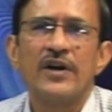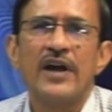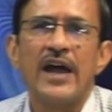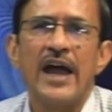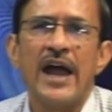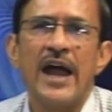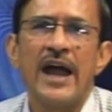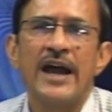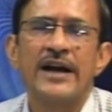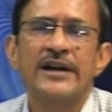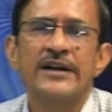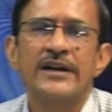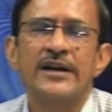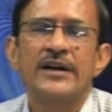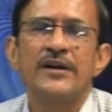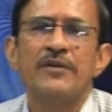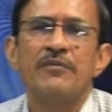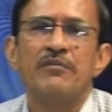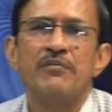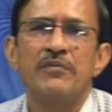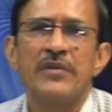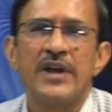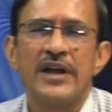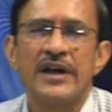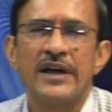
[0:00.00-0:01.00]
and
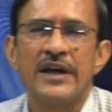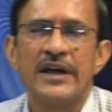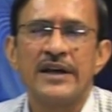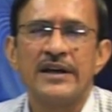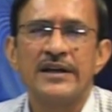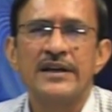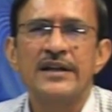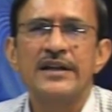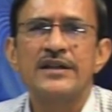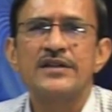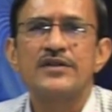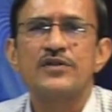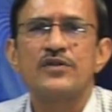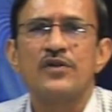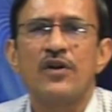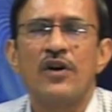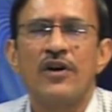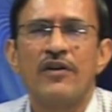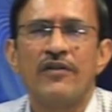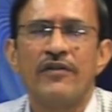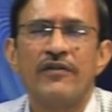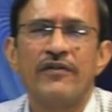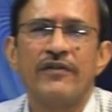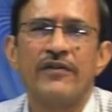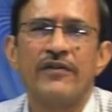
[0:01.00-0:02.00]
make a list of